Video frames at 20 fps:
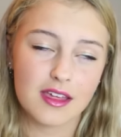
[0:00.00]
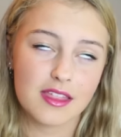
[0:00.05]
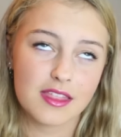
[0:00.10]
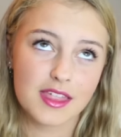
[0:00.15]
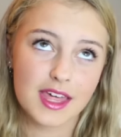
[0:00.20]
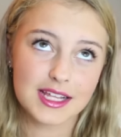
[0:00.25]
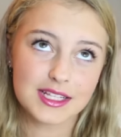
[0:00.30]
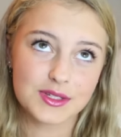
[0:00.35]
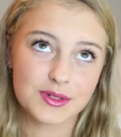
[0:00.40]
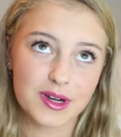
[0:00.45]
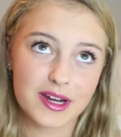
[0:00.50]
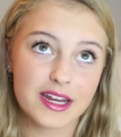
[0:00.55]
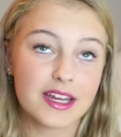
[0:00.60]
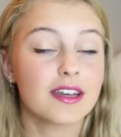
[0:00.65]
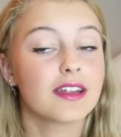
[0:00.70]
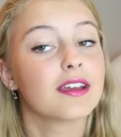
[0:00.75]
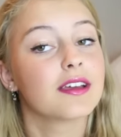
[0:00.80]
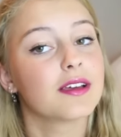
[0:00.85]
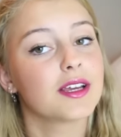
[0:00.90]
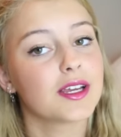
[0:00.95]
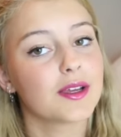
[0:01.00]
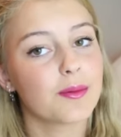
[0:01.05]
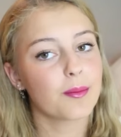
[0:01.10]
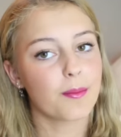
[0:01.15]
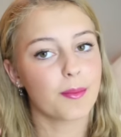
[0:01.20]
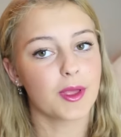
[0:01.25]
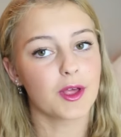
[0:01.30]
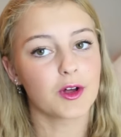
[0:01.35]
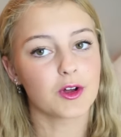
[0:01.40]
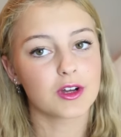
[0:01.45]
That's right,
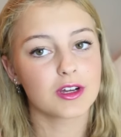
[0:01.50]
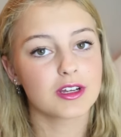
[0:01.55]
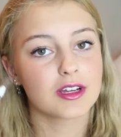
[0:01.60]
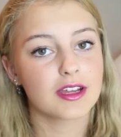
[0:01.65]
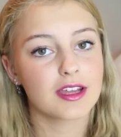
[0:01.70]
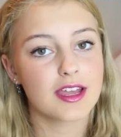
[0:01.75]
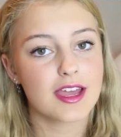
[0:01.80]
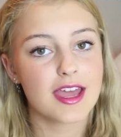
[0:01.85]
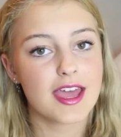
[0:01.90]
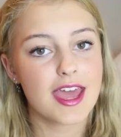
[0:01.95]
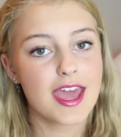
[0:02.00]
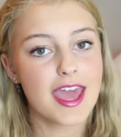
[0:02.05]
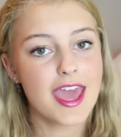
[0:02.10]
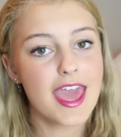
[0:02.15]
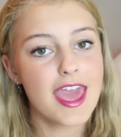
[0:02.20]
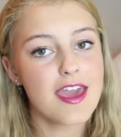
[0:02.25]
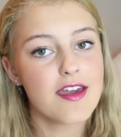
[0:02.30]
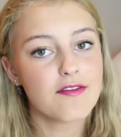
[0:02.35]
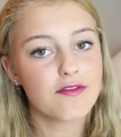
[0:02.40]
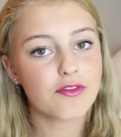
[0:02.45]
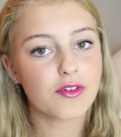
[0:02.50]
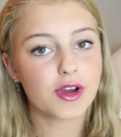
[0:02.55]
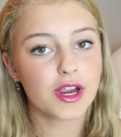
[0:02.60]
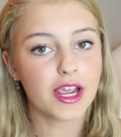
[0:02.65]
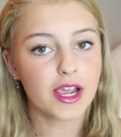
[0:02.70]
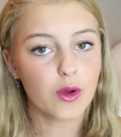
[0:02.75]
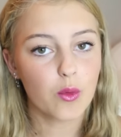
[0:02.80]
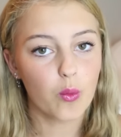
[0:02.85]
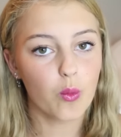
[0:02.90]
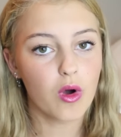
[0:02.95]
milk.
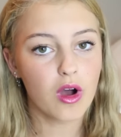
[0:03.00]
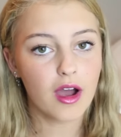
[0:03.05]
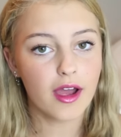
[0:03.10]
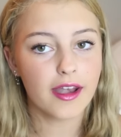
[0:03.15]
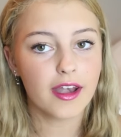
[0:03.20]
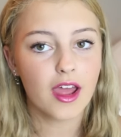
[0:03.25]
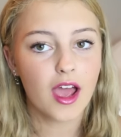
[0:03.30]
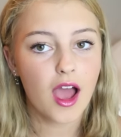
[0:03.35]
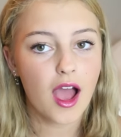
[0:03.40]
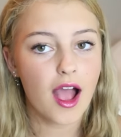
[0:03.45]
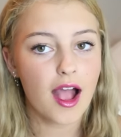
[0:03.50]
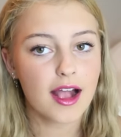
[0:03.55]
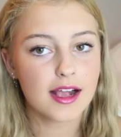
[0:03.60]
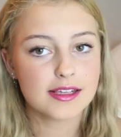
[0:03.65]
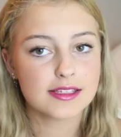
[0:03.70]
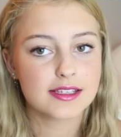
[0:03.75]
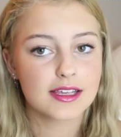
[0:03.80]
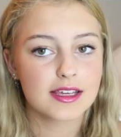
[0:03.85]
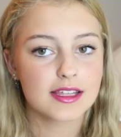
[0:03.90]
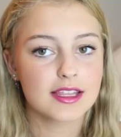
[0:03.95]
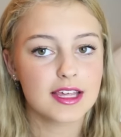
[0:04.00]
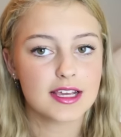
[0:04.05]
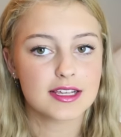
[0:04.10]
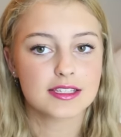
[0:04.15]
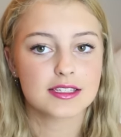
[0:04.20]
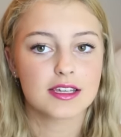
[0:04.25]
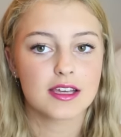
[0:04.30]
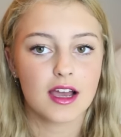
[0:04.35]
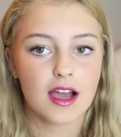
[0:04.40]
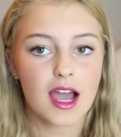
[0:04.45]
Everyone has
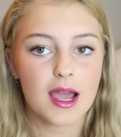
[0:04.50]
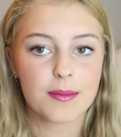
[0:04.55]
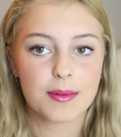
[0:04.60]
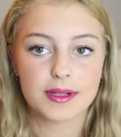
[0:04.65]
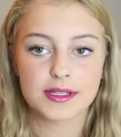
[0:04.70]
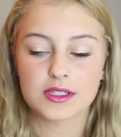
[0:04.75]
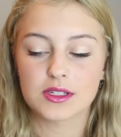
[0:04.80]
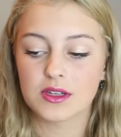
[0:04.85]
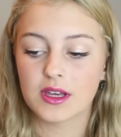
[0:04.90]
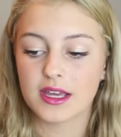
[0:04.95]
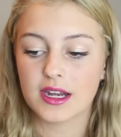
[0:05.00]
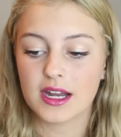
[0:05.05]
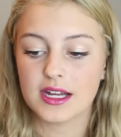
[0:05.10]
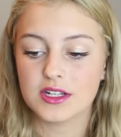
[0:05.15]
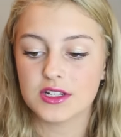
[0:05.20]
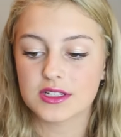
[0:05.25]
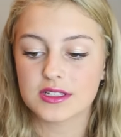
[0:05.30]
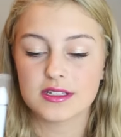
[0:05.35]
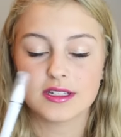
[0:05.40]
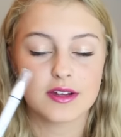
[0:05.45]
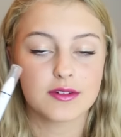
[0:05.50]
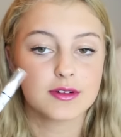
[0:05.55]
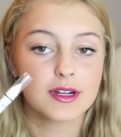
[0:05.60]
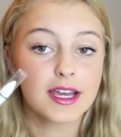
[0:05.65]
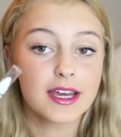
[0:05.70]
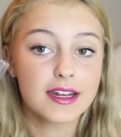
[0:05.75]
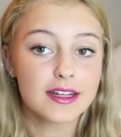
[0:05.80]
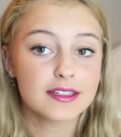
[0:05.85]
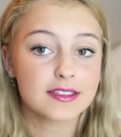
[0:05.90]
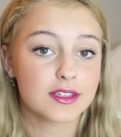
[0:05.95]
this eye pencil and I just never
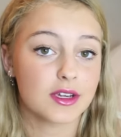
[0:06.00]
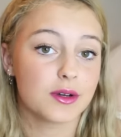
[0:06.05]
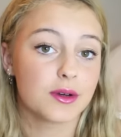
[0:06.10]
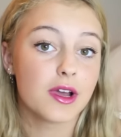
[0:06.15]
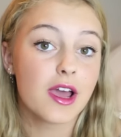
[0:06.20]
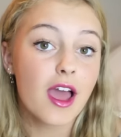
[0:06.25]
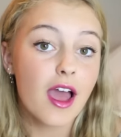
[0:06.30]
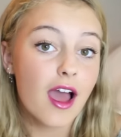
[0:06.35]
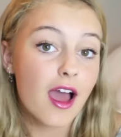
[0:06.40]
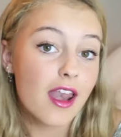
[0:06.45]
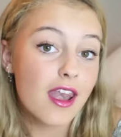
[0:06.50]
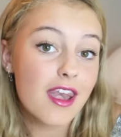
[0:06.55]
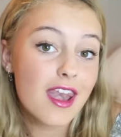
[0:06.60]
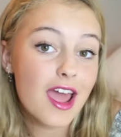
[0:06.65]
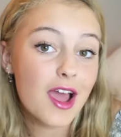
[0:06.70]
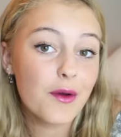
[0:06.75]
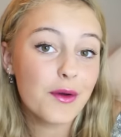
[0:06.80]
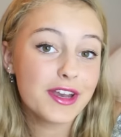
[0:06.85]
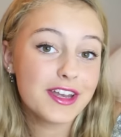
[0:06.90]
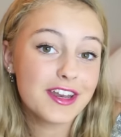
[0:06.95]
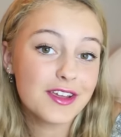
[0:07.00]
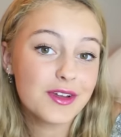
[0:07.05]
had it, so now I